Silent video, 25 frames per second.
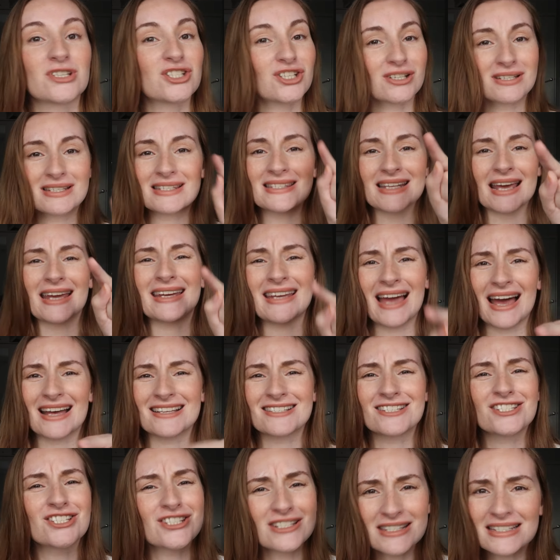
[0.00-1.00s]
Just say
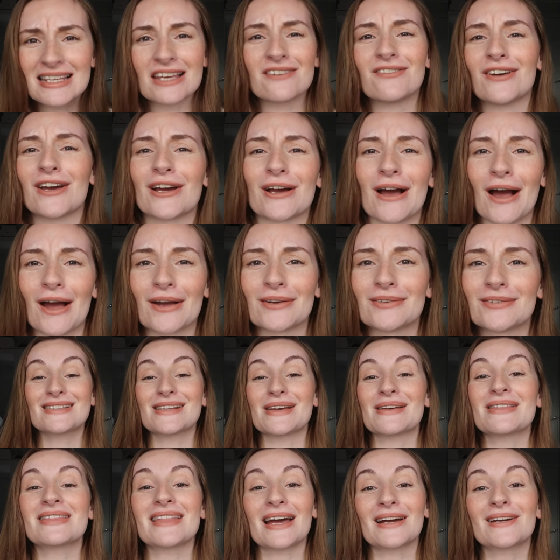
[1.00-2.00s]
yes, just give it a go.
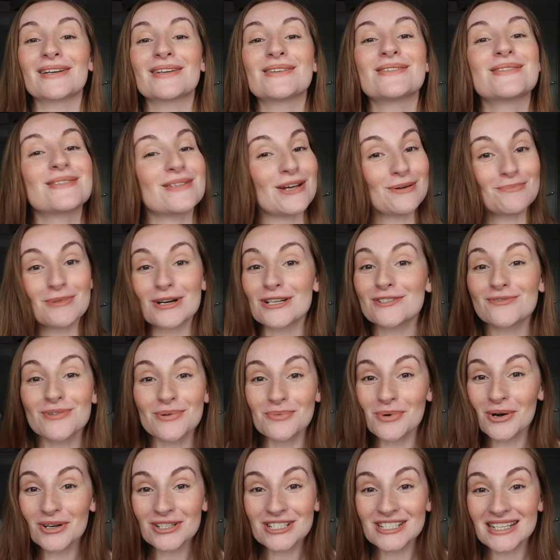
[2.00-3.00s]
So thank you so much for
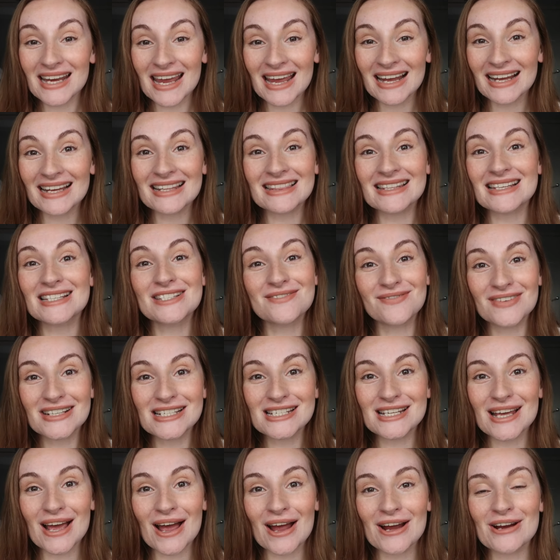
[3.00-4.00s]
watching this
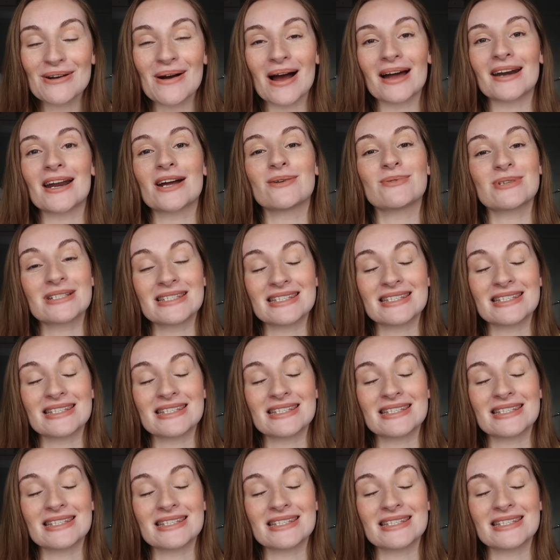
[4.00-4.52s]
video, and I will